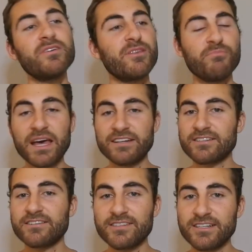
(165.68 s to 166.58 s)
the
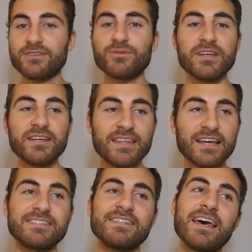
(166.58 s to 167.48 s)
bachelor degree
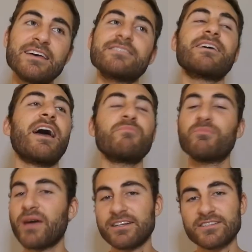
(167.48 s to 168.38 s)
that says I'm a
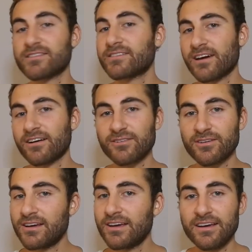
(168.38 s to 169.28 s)
bachelor
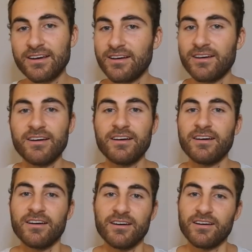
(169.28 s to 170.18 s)
now.
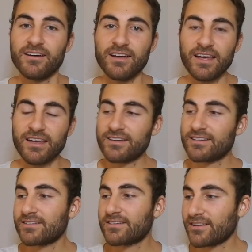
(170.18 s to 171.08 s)

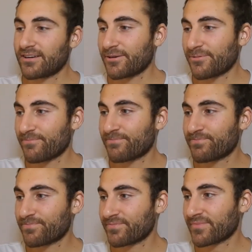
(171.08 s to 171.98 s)
And
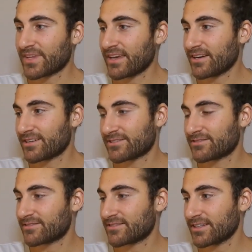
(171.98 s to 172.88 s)
yeah,
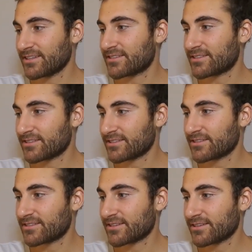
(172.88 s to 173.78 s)
it's
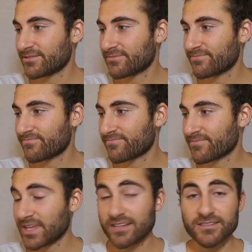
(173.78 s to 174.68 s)
just,
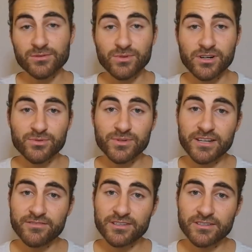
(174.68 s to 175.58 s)
that's the world we
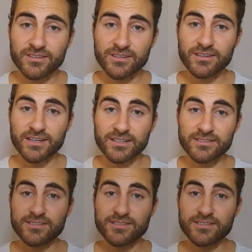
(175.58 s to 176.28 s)
live in, and it's a